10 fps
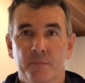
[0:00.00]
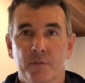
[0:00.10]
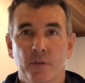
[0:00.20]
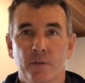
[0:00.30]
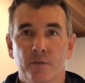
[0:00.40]

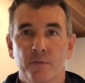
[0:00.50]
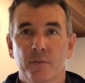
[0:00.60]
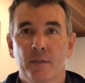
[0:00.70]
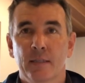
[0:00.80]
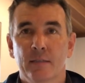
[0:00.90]
So
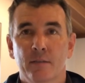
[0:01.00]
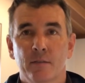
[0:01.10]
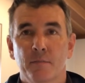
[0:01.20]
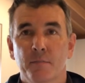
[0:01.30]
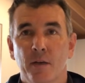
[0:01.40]
the
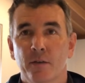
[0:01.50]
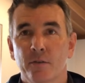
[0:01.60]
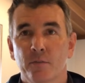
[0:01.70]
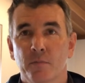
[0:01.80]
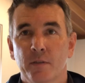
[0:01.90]
system
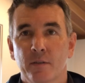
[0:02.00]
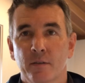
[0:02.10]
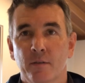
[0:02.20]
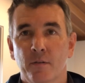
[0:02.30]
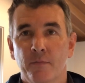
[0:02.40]
knows when
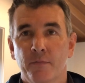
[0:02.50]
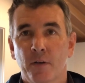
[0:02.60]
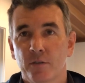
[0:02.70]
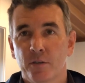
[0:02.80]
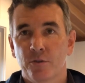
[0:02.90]
the
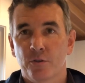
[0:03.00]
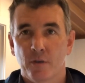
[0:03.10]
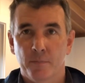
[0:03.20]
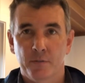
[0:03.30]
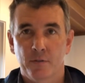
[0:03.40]
voltage
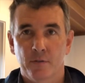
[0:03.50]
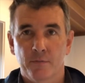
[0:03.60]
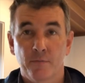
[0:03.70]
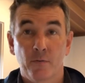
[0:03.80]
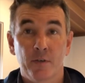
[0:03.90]
drops
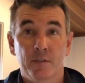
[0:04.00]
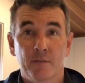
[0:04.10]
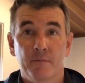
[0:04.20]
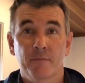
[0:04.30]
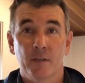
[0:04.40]
to
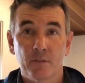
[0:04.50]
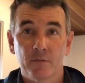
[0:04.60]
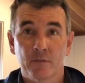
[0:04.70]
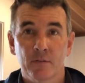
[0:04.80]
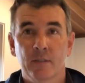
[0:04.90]
47 volts,